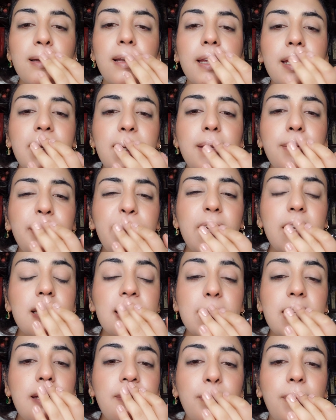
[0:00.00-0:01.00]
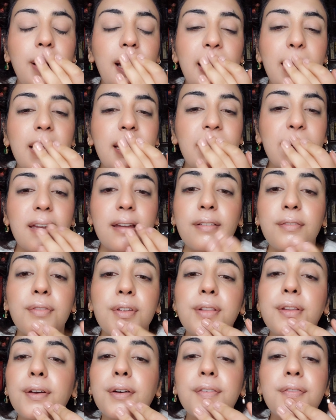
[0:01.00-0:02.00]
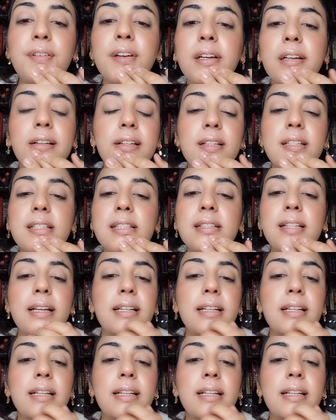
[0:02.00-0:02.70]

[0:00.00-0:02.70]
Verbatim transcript: like keep it easy blend it with your fingers